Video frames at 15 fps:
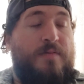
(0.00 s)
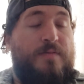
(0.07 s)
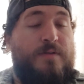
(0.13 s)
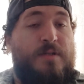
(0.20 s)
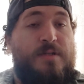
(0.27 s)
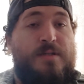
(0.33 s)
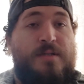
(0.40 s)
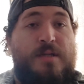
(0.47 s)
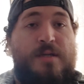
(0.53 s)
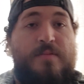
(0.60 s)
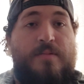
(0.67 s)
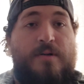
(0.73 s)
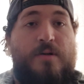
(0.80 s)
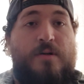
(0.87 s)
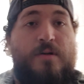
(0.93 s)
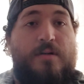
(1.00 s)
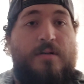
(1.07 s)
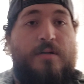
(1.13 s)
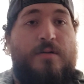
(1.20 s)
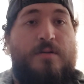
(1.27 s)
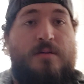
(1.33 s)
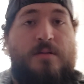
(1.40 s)
for this game
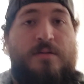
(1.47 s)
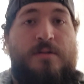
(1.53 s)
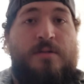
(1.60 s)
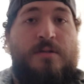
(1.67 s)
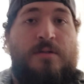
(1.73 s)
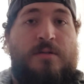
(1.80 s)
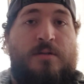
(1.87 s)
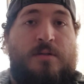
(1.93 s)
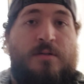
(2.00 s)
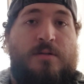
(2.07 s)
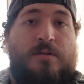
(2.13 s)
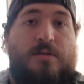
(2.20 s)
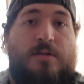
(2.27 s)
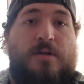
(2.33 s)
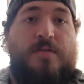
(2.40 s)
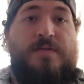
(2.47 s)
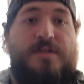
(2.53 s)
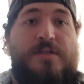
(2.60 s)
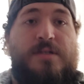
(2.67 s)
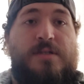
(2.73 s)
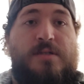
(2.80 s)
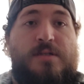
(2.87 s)
all off
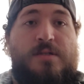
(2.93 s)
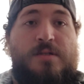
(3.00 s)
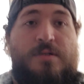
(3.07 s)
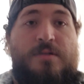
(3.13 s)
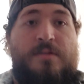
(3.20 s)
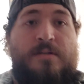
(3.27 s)
season